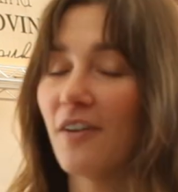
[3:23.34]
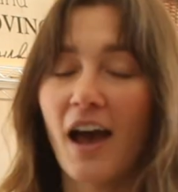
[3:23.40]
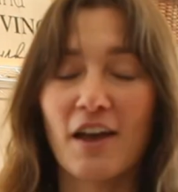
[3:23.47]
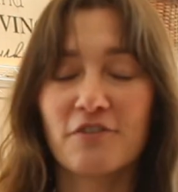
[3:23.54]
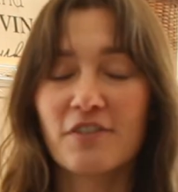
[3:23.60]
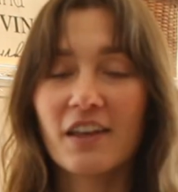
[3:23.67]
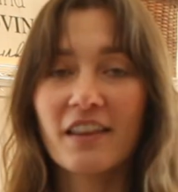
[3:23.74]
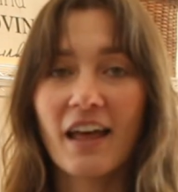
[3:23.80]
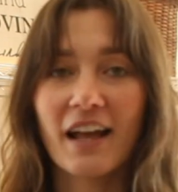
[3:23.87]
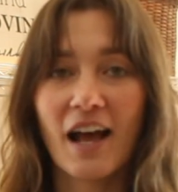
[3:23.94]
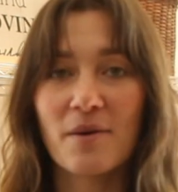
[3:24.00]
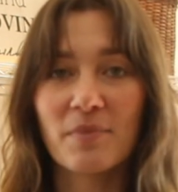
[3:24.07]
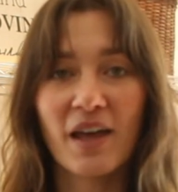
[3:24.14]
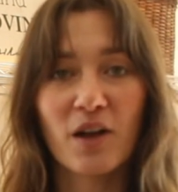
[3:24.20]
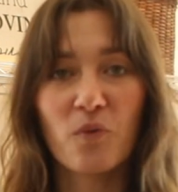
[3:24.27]
I feel like
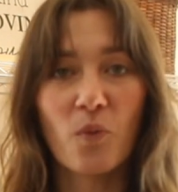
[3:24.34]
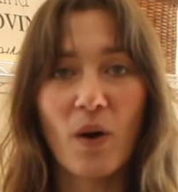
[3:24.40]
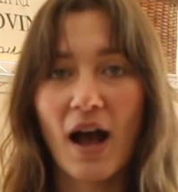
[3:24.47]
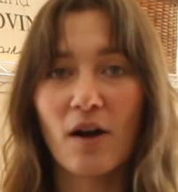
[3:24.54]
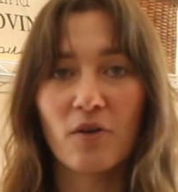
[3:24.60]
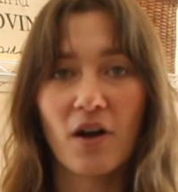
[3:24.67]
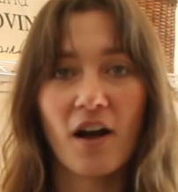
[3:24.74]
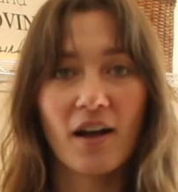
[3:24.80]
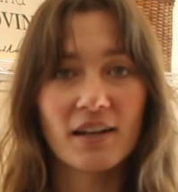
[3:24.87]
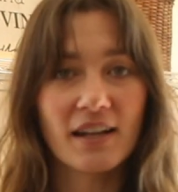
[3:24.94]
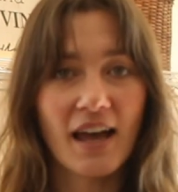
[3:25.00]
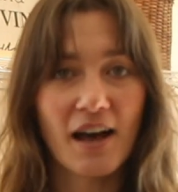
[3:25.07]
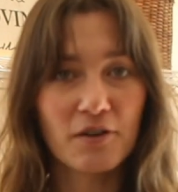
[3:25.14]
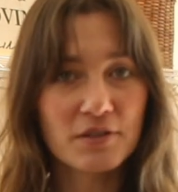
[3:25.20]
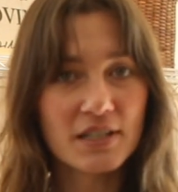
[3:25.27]
I'm like, wow, God,
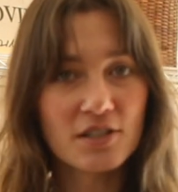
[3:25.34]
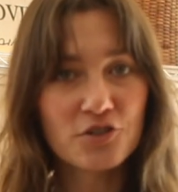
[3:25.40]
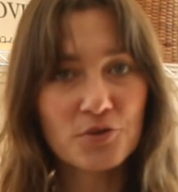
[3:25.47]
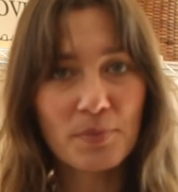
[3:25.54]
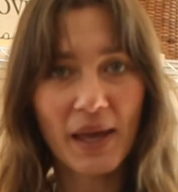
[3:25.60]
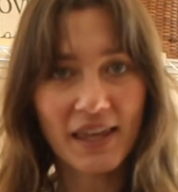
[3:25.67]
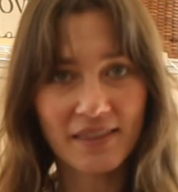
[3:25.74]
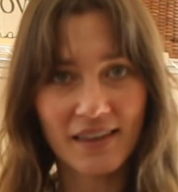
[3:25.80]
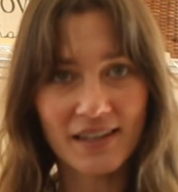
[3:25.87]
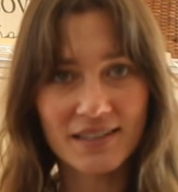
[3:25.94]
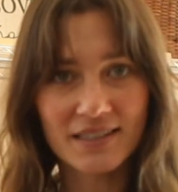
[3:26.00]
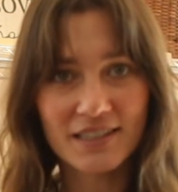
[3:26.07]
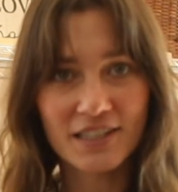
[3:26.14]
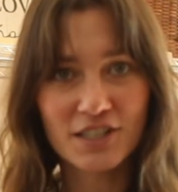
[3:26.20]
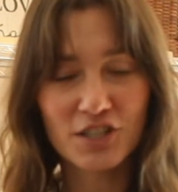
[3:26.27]
how did you make this?
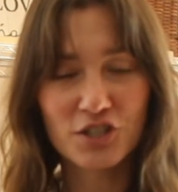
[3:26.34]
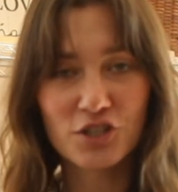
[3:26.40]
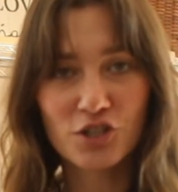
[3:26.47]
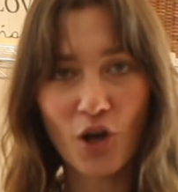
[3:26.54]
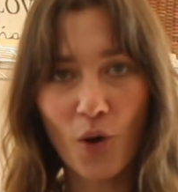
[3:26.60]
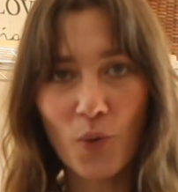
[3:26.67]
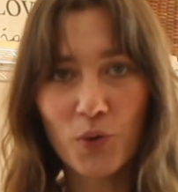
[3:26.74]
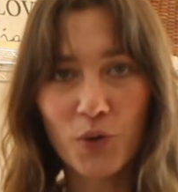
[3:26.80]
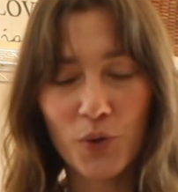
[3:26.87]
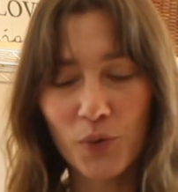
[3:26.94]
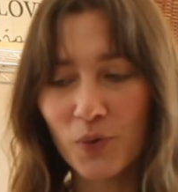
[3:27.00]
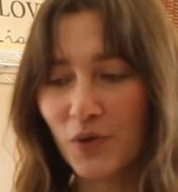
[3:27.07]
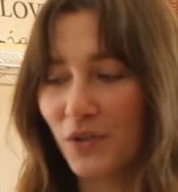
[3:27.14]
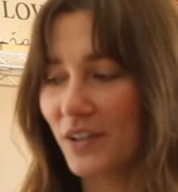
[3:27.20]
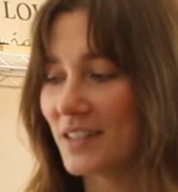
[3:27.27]
This is so
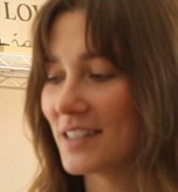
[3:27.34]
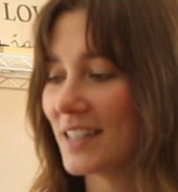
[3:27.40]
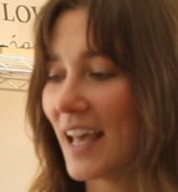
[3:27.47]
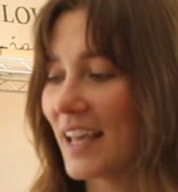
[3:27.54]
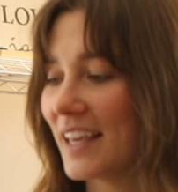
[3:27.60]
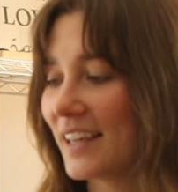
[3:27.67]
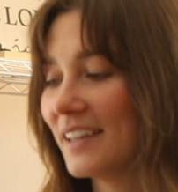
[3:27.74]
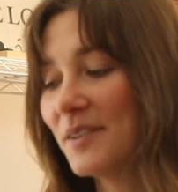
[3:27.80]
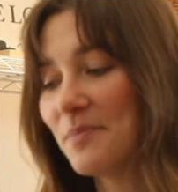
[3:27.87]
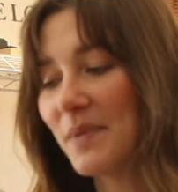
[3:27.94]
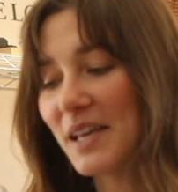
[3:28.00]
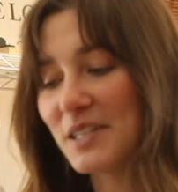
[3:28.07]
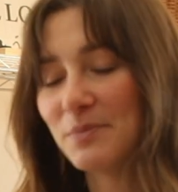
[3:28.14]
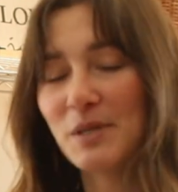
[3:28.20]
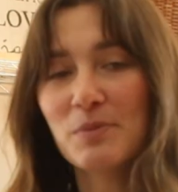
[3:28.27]
cool. It's like,
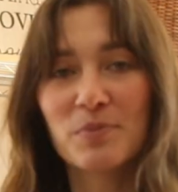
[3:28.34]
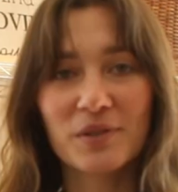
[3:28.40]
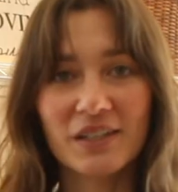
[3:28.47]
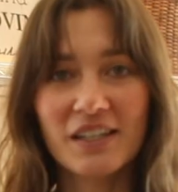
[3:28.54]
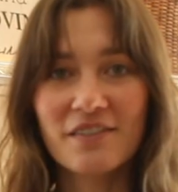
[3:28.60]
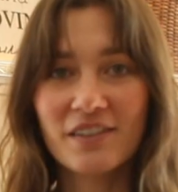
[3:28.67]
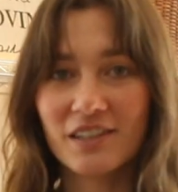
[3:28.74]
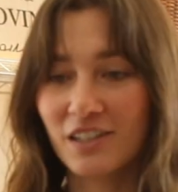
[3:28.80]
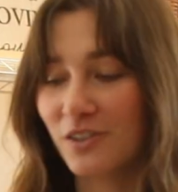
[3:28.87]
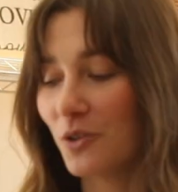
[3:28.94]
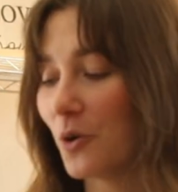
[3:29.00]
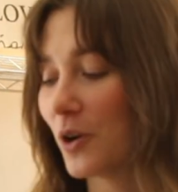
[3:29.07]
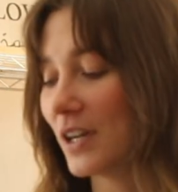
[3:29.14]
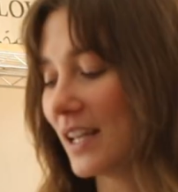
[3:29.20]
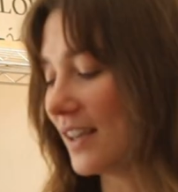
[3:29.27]
makes me believe in the
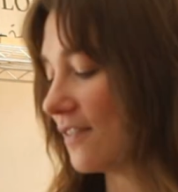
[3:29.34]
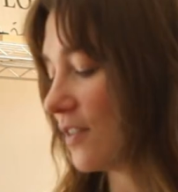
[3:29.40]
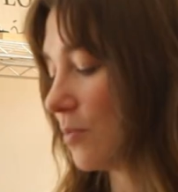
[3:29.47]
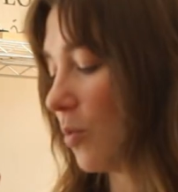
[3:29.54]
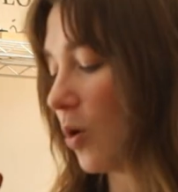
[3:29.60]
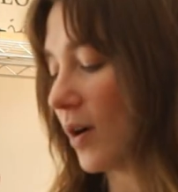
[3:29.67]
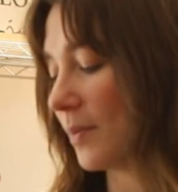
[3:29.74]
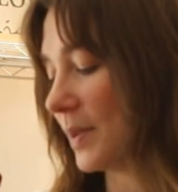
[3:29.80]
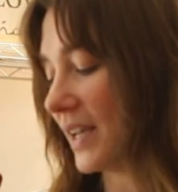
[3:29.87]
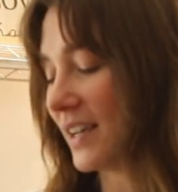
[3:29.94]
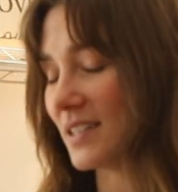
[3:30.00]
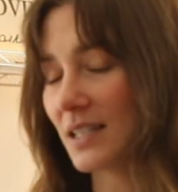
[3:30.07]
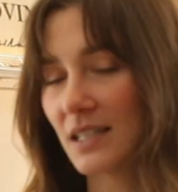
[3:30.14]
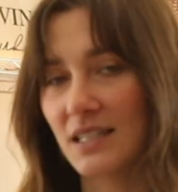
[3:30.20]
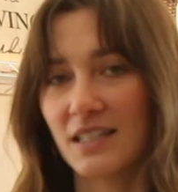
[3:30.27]
Lord even more
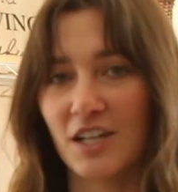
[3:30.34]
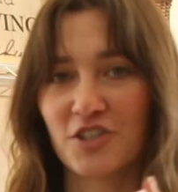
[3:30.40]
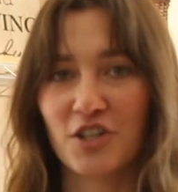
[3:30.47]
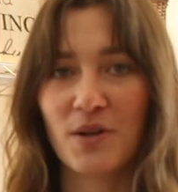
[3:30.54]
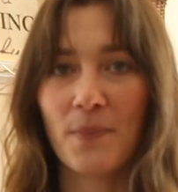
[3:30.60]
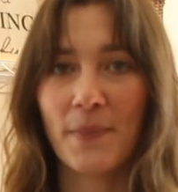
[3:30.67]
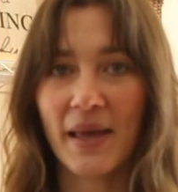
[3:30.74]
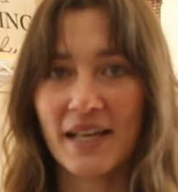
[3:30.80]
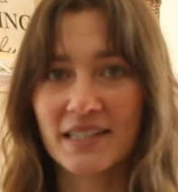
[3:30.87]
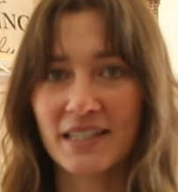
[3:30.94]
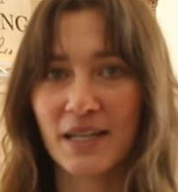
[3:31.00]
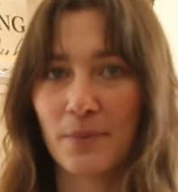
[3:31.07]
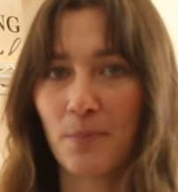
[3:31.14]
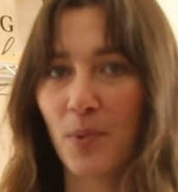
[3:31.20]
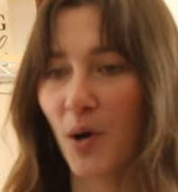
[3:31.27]
because it's such an
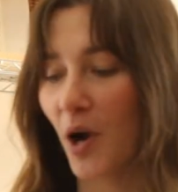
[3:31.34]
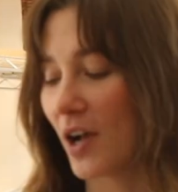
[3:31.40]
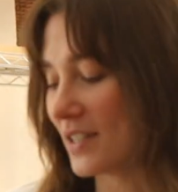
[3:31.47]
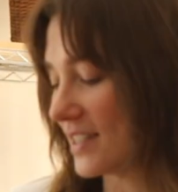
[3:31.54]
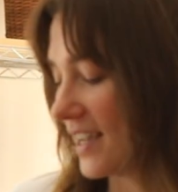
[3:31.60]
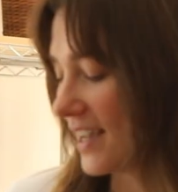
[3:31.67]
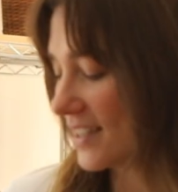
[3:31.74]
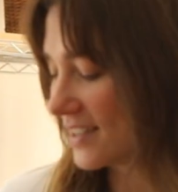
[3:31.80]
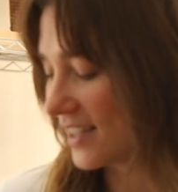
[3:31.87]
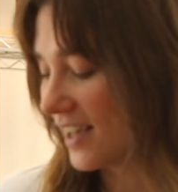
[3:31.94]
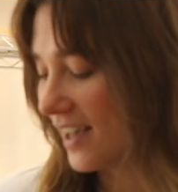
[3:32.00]
amazing process.